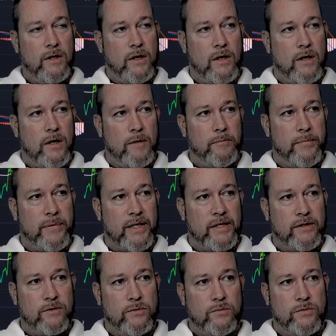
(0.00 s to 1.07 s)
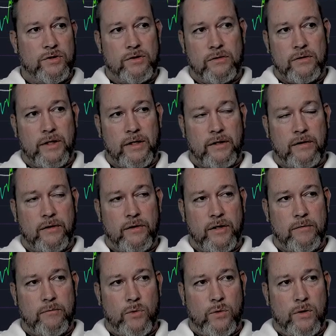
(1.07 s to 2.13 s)
But I do still like
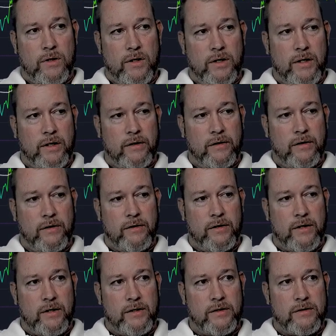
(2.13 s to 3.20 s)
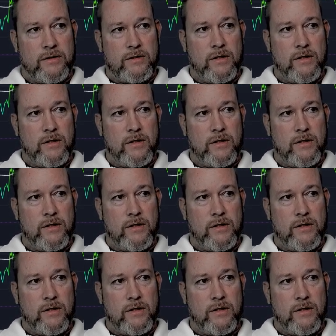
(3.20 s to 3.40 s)
Ethereum more, and I think that it's